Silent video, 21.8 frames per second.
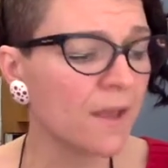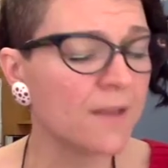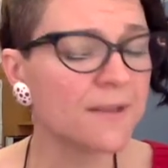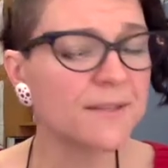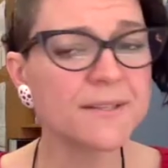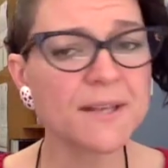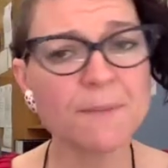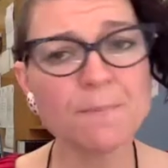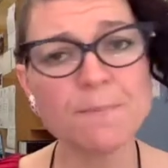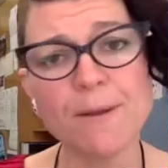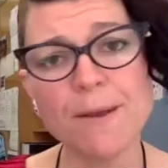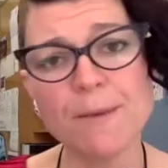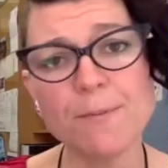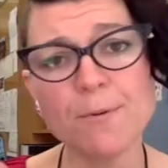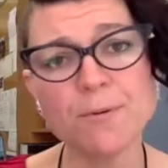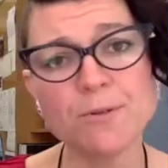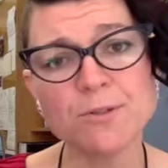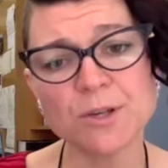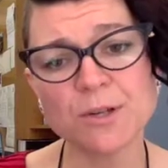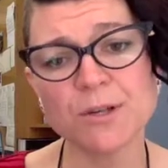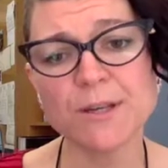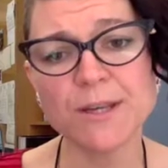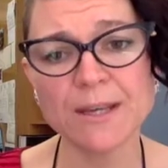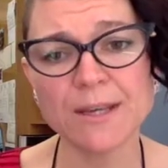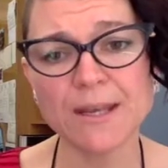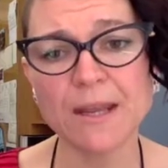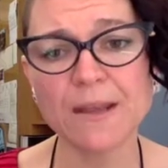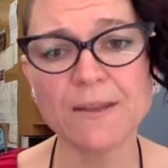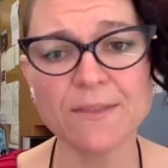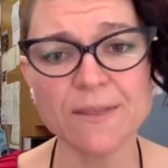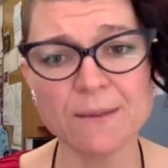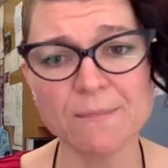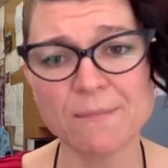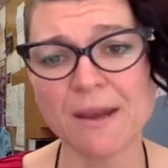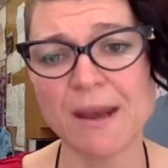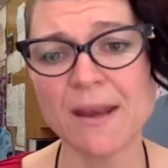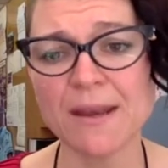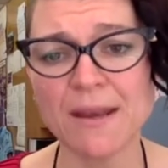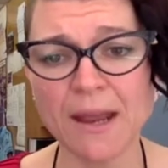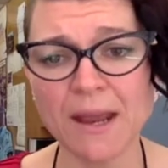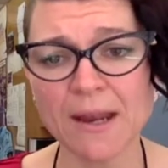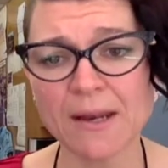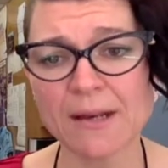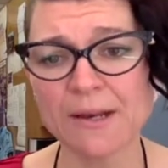Some people don't connect their
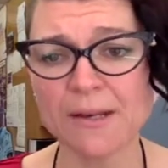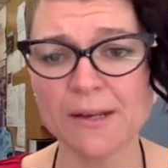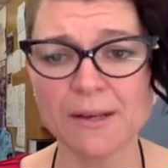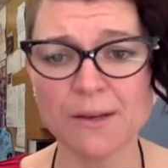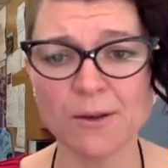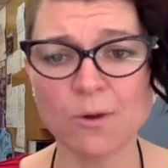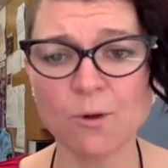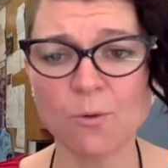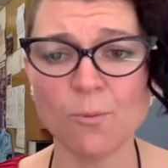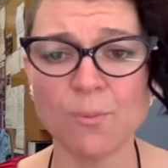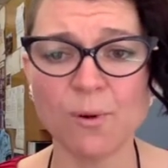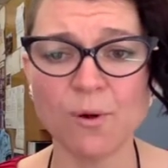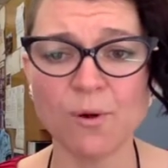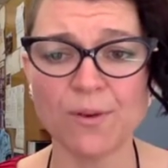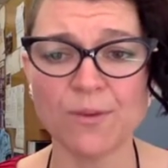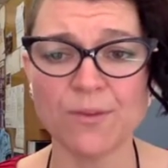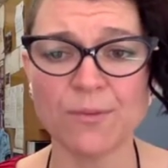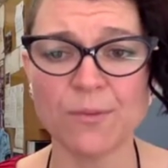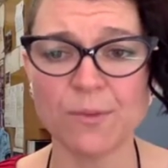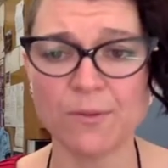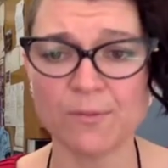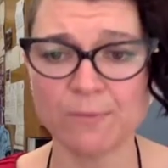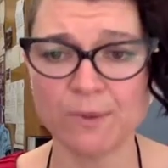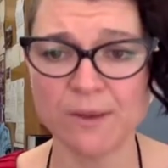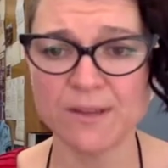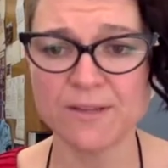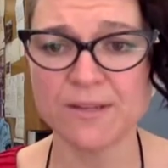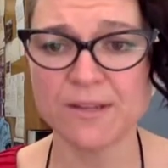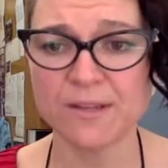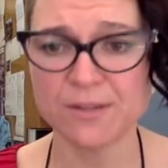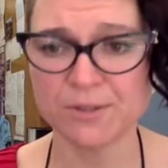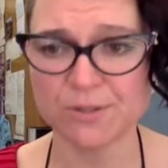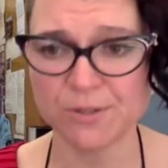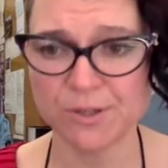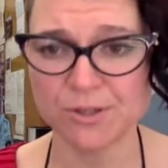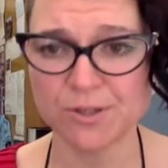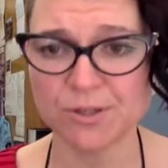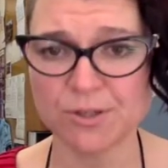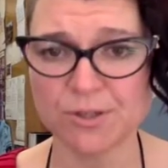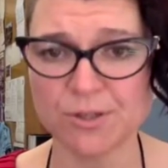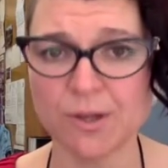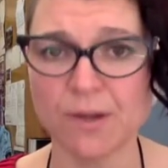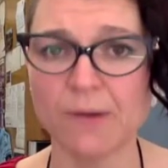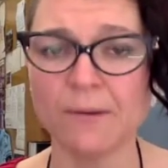main analytical points with research
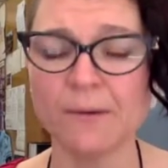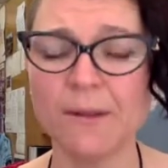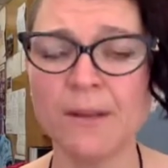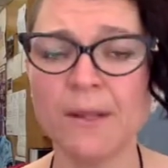literature.